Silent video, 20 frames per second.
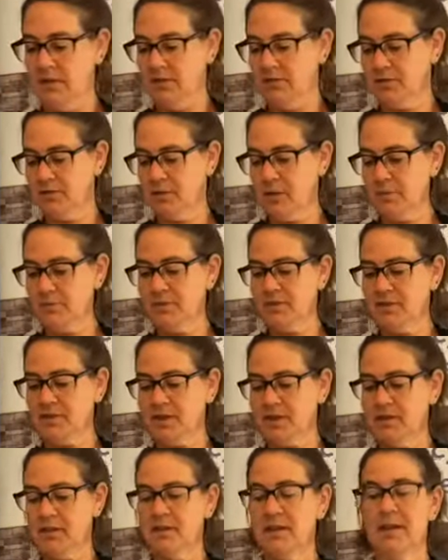So I'm just
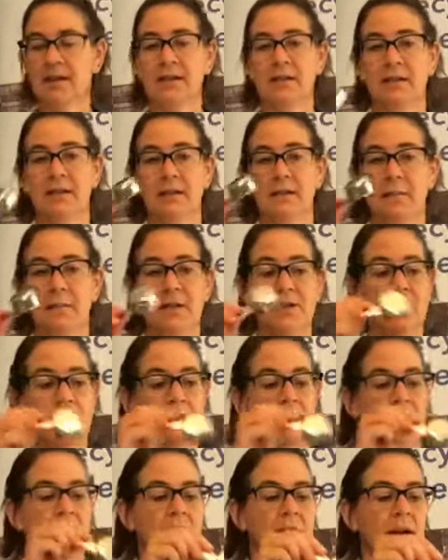going to take a little
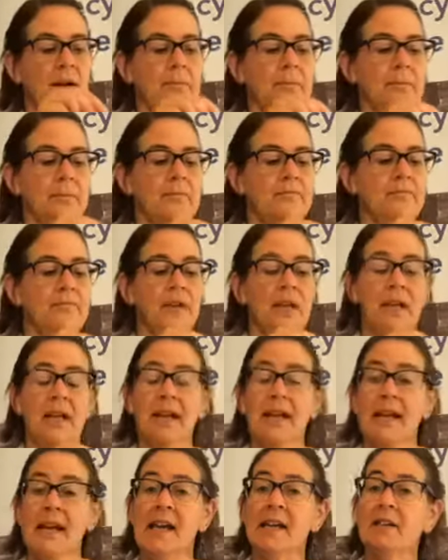measuring cup.
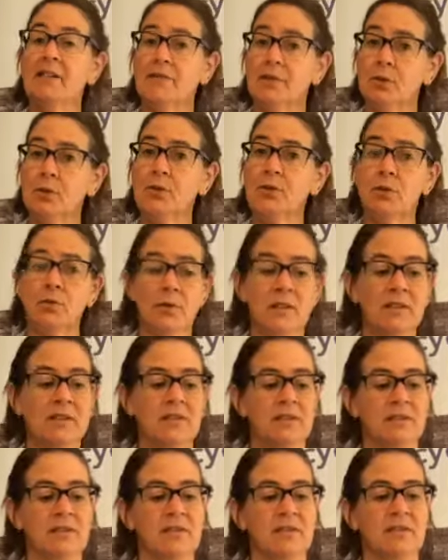And again, if you're doing
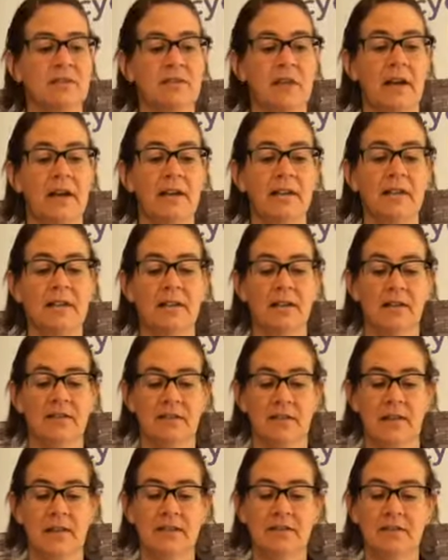this as a
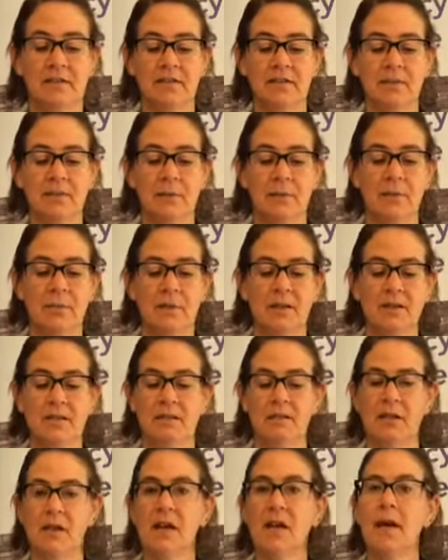science experiment,
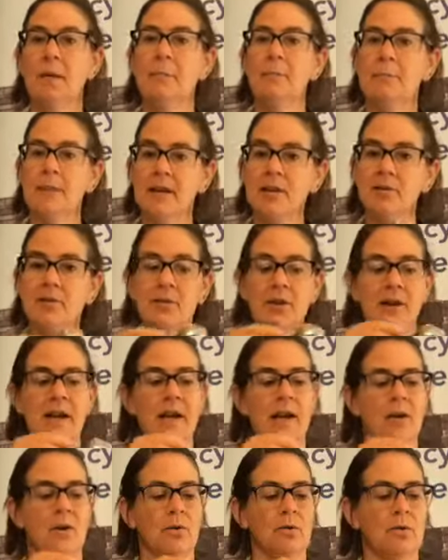measure it
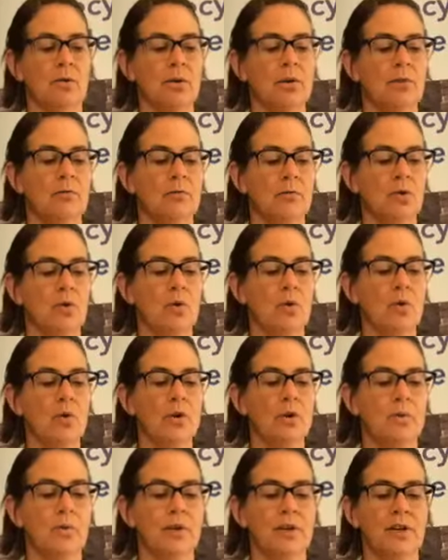out.
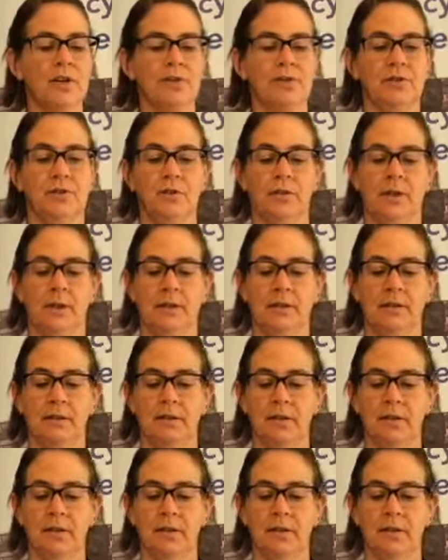Record what you're doing.